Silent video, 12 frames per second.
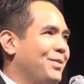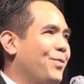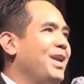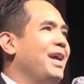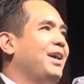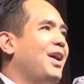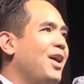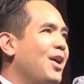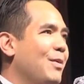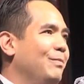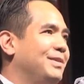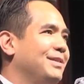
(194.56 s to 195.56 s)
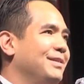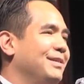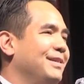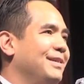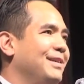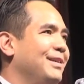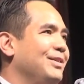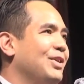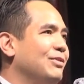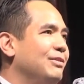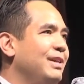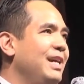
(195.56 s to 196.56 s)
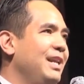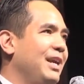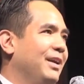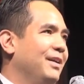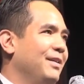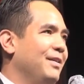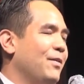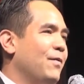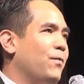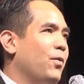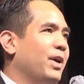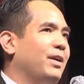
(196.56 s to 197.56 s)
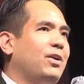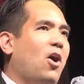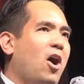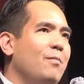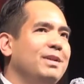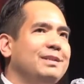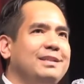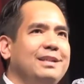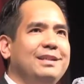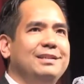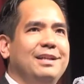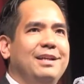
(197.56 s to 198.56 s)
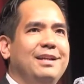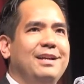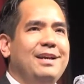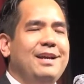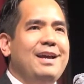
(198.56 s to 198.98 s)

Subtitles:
When it comes to leading for the common citizen,